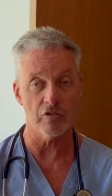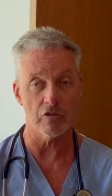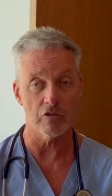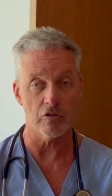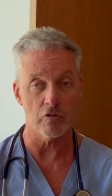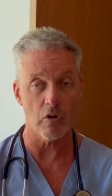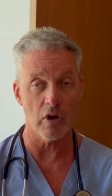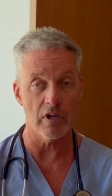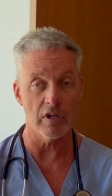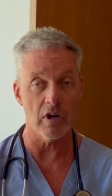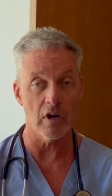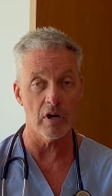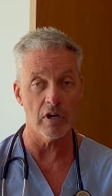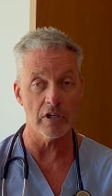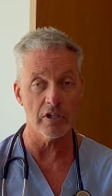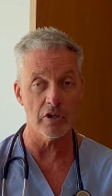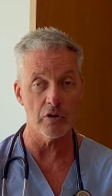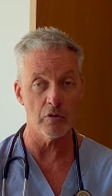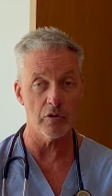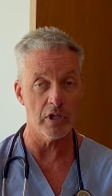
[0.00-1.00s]
or trying to
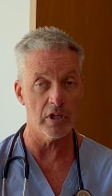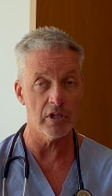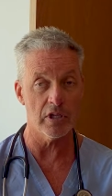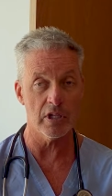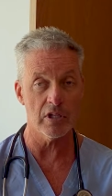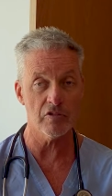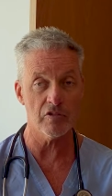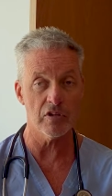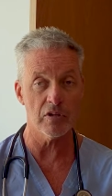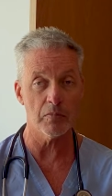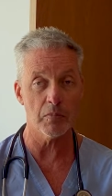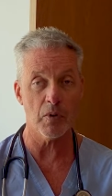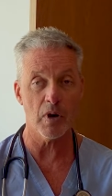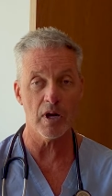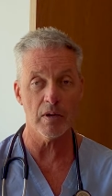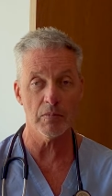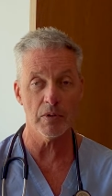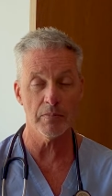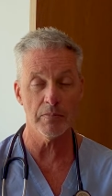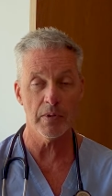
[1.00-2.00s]
argue that it isn't a
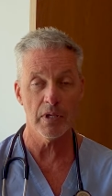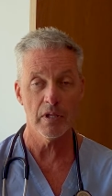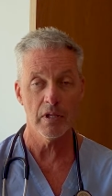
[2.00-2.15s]
problem,